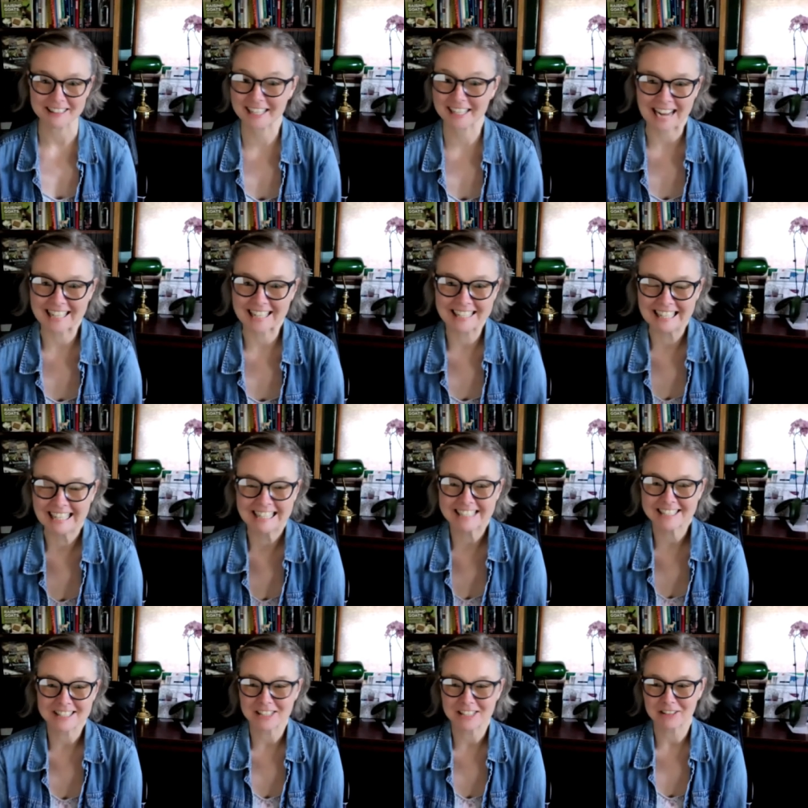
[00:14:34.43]
Like, I can't
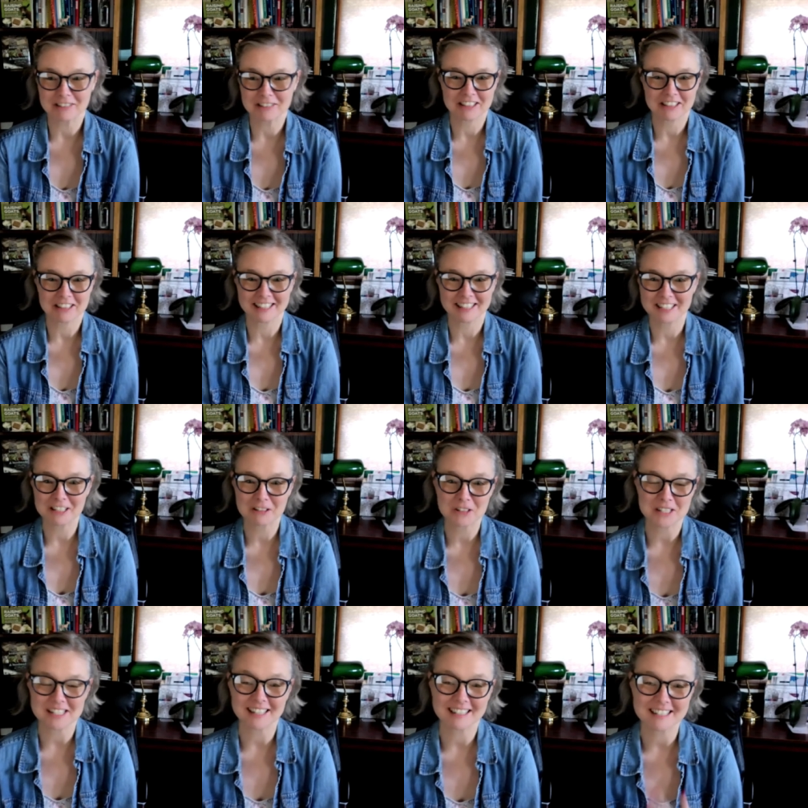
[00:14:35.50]
disagree with anything you
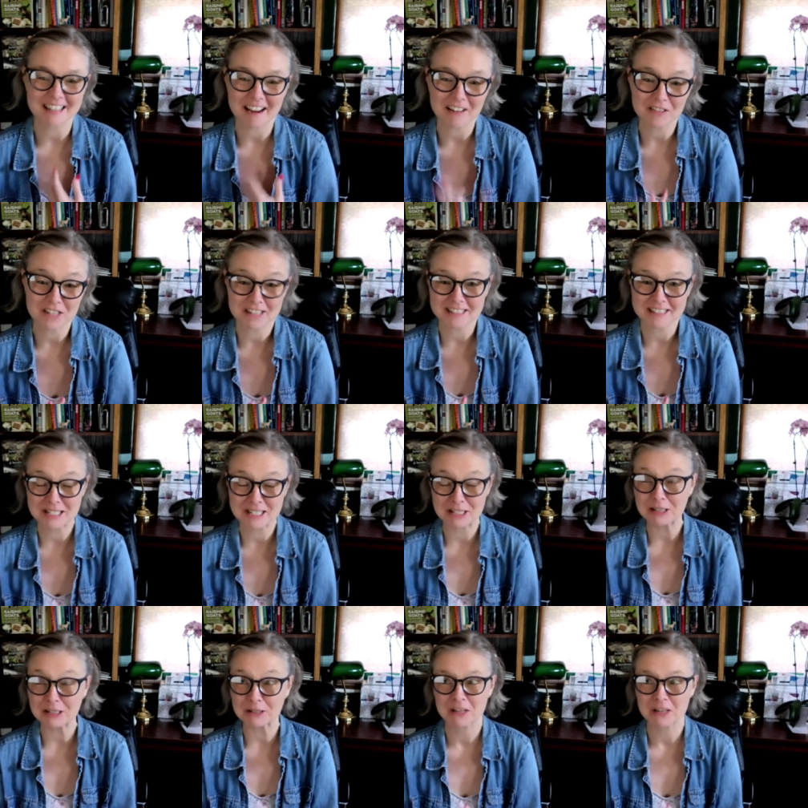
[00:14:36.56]
just said because I have ducks
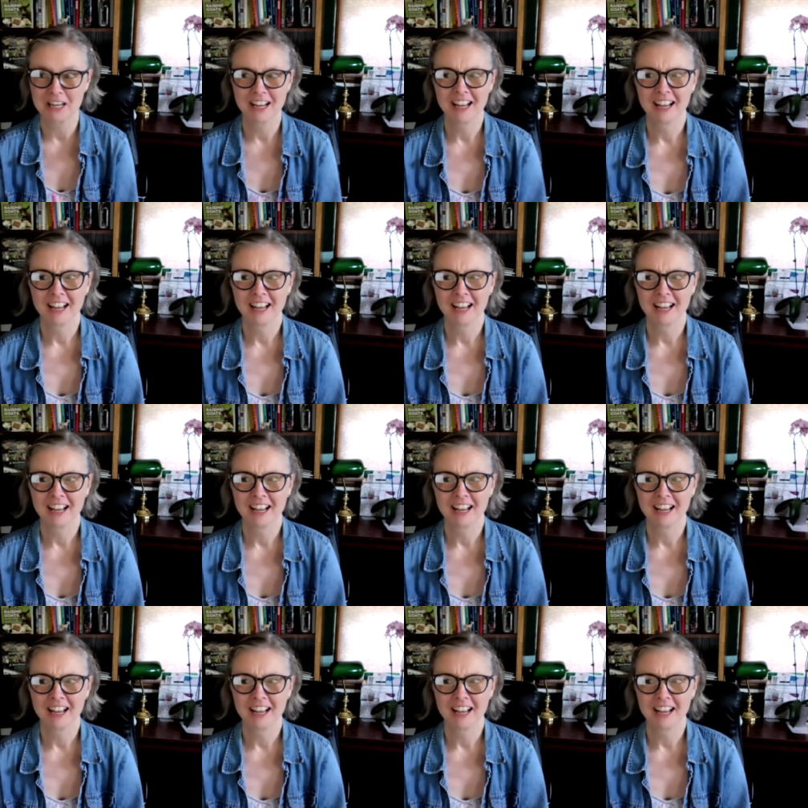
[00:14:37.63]
too.